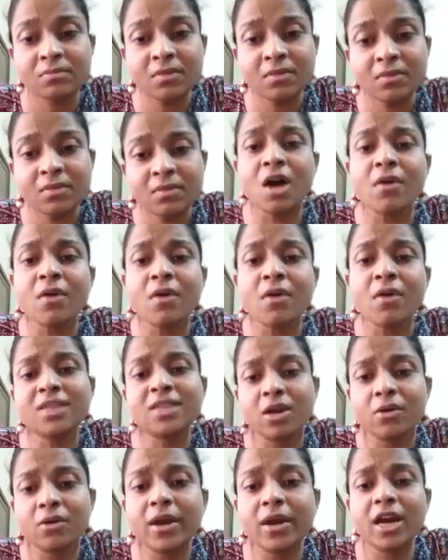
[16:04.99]
Now in
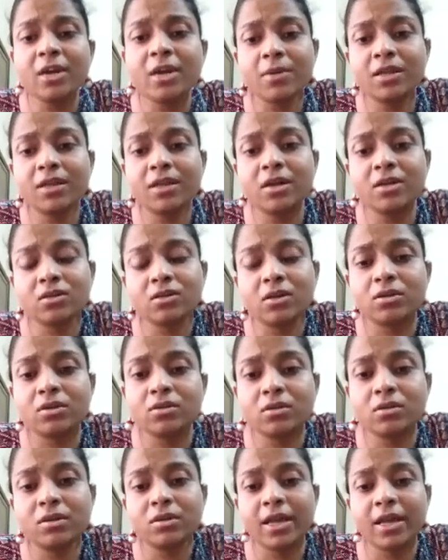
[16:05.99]
surrogate mothers also
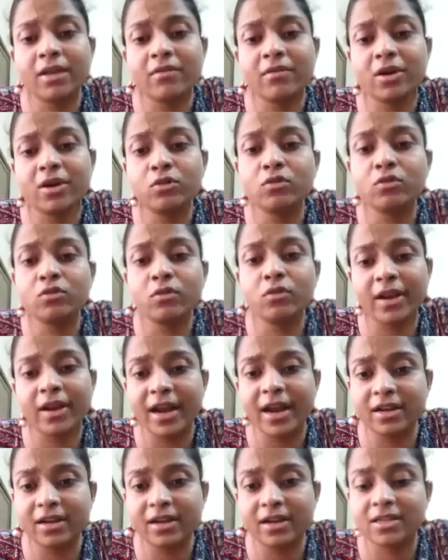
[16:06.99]
there were two
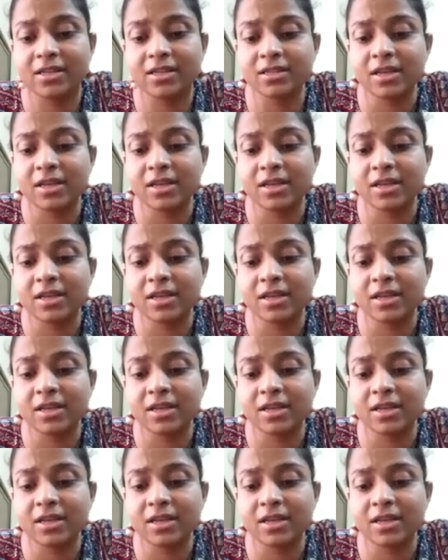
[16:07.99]
varieties.